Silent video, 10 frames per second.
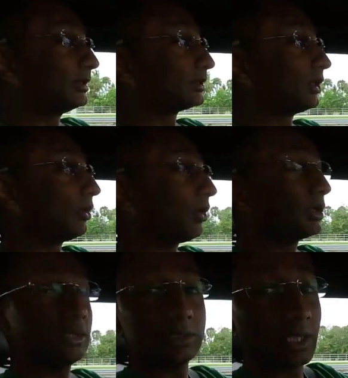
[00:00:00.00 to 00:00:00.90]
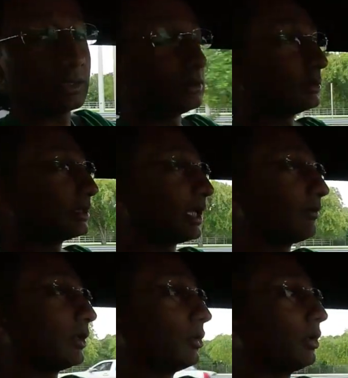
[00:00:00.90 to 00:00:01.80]
is on all of the challenges that
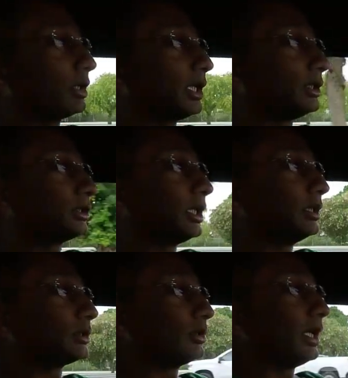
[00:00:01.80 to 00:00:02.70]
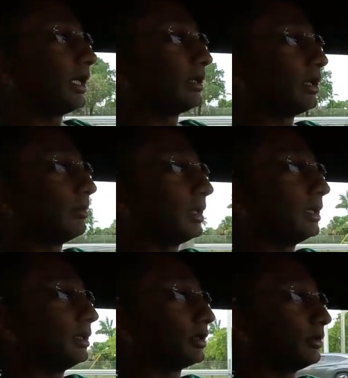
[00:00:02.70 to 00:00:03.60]
I've had an oil catch can. So I had it on
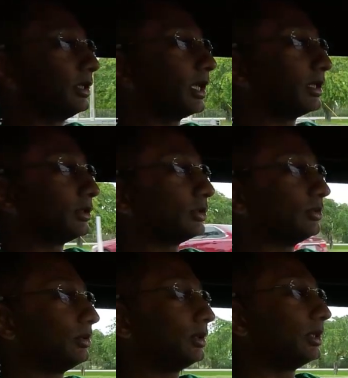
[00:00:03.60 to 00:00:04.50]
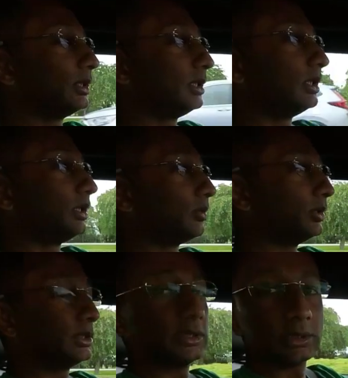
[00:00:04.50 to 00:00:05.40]
my 392,
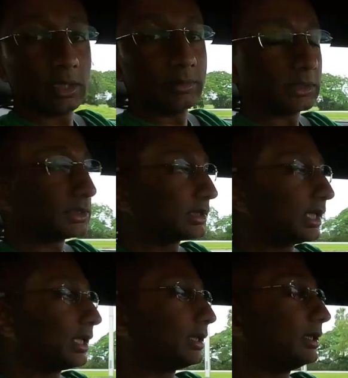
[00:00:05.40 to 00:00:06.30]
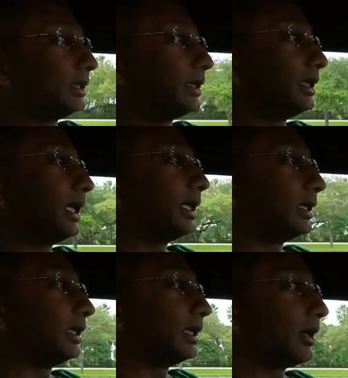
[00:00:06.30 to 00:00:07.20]
which is the same as a Scat. And
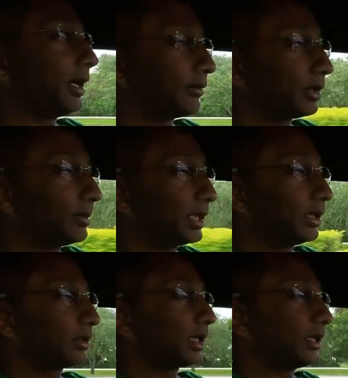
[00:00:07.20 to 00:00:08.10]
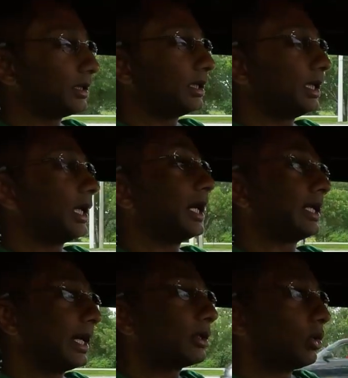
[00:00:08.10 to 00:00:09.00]
then now I have it on my Hellcat. And
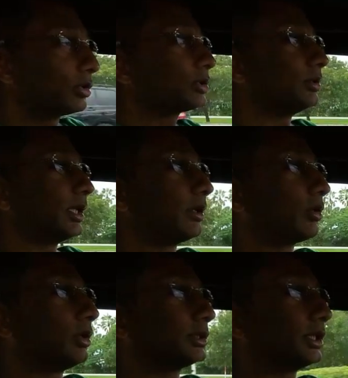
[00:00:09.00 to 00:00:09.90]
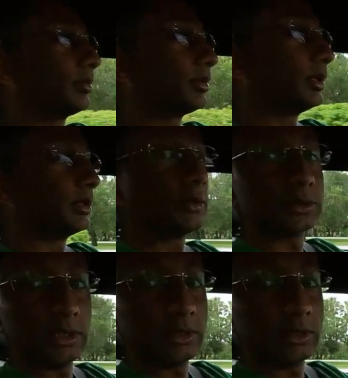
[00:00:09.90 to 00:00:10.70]
I had also an air oil separator. That was an